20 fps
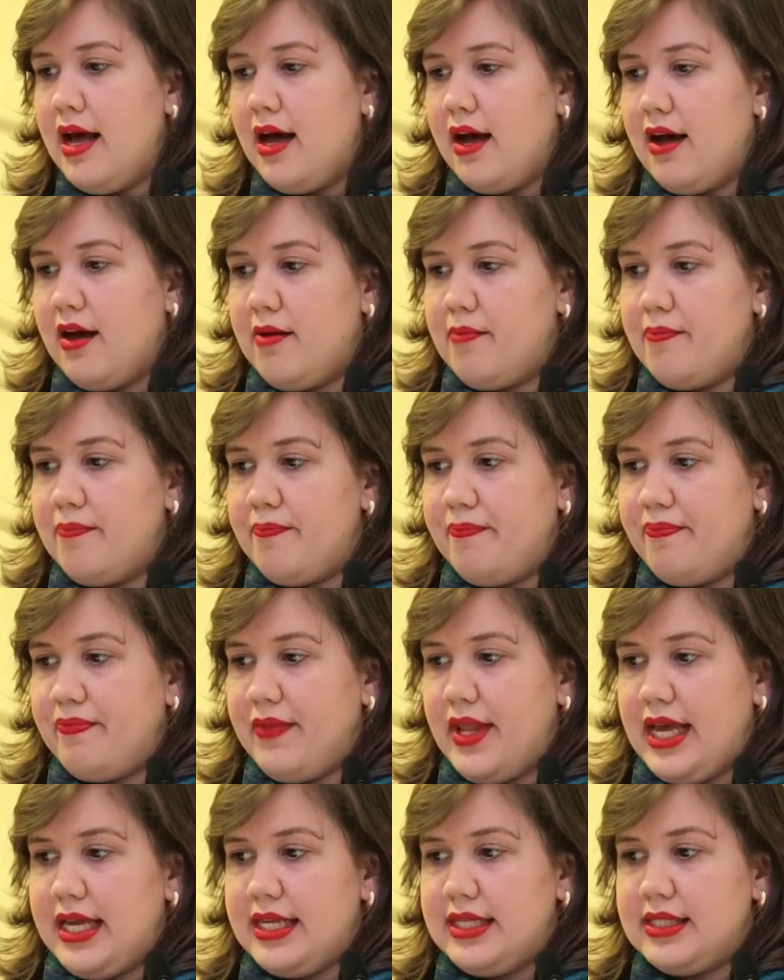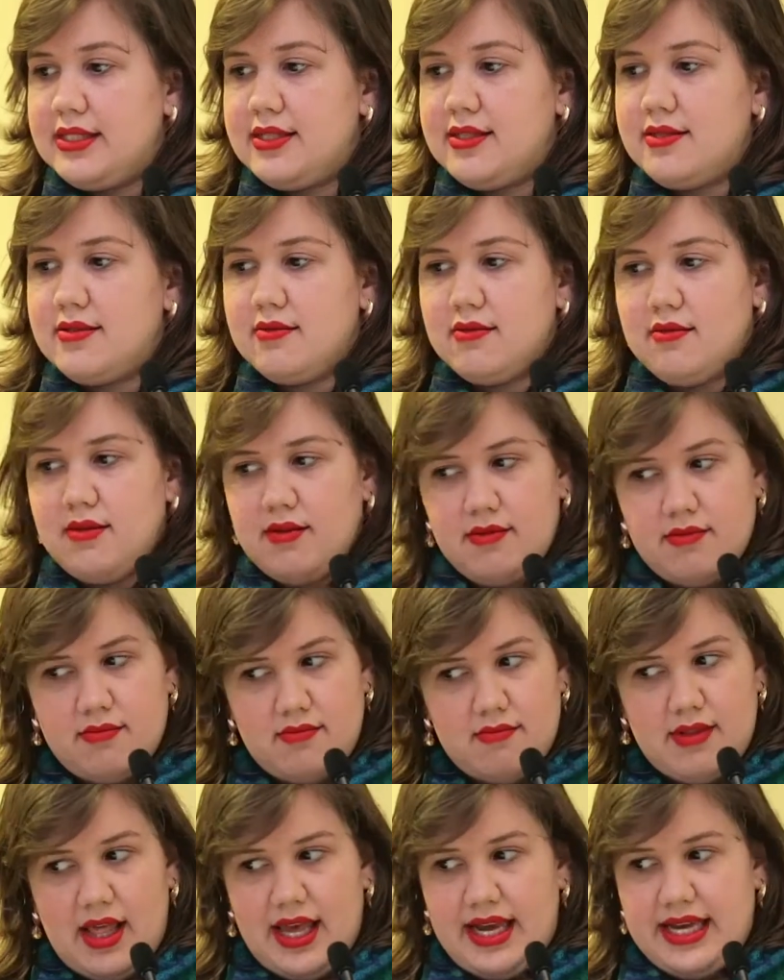And
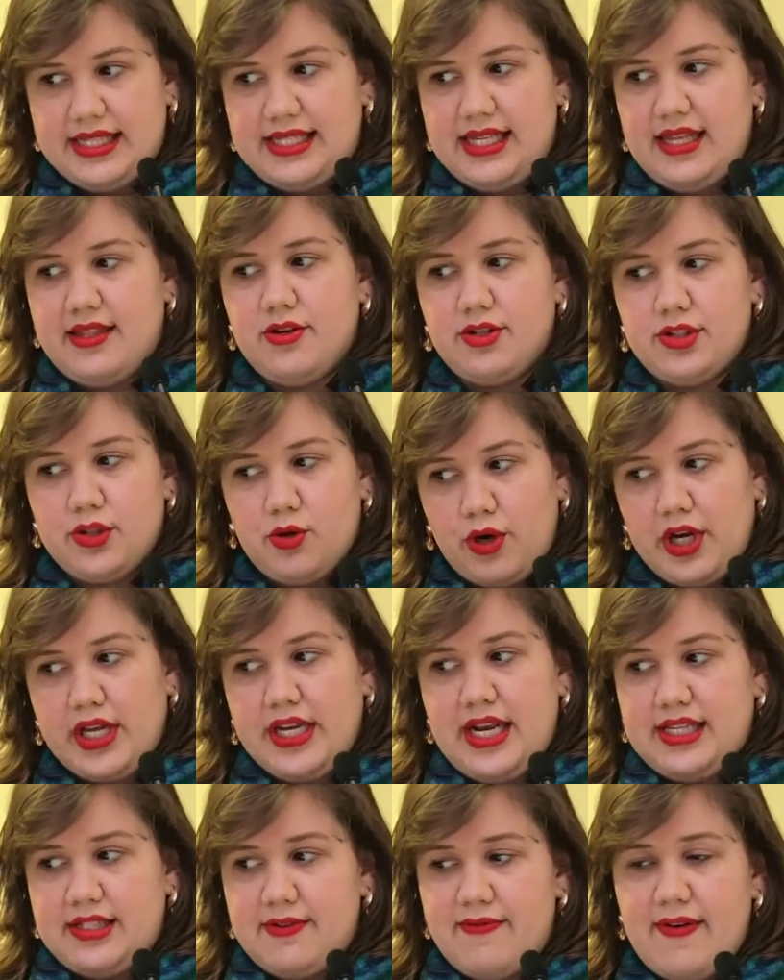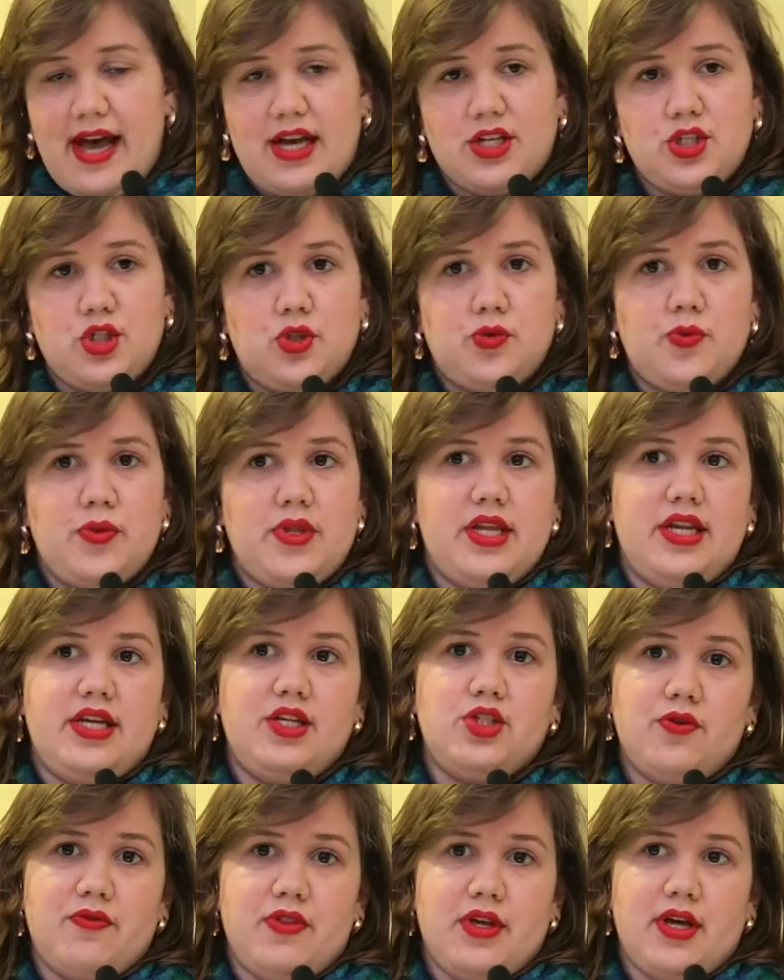like I said, there's organized factions within
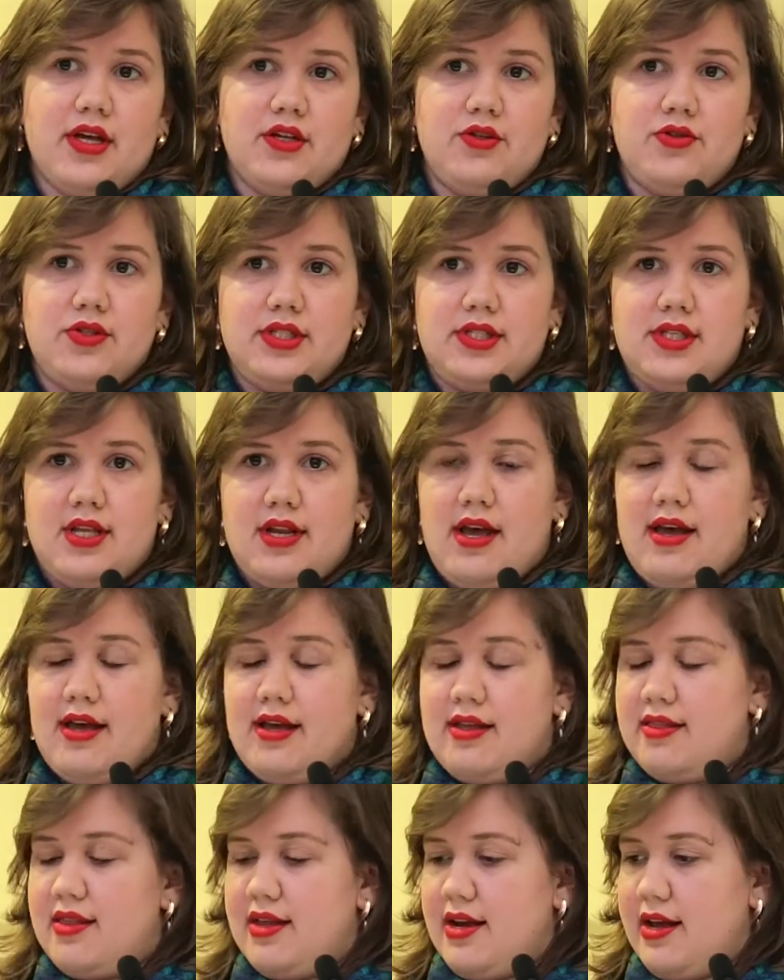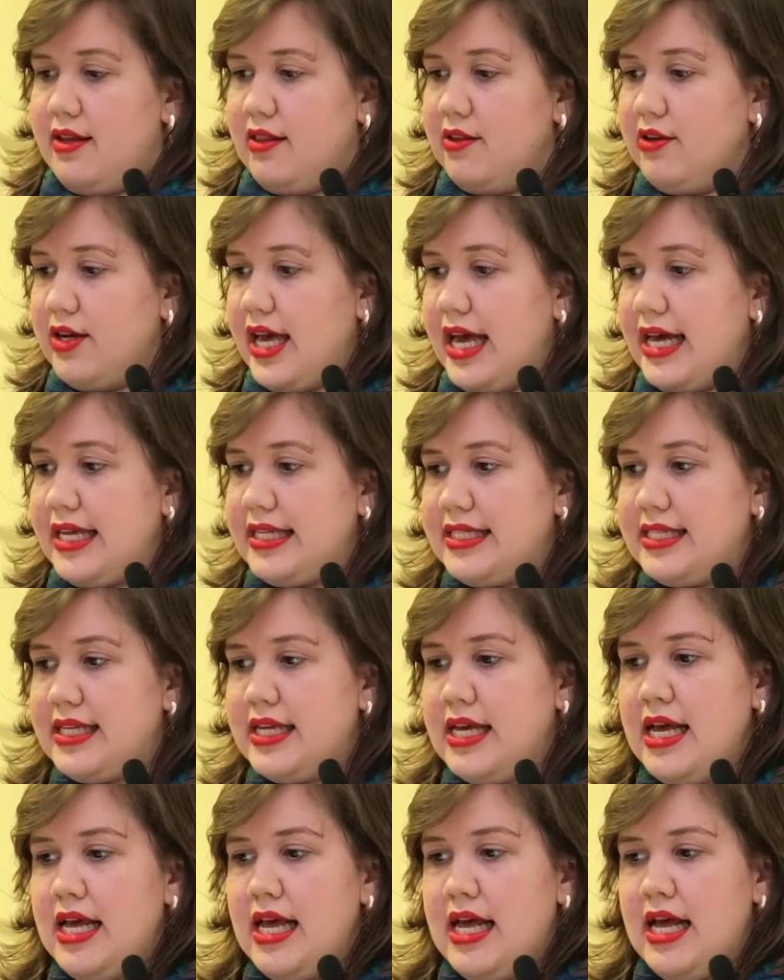each of the countries that I look at.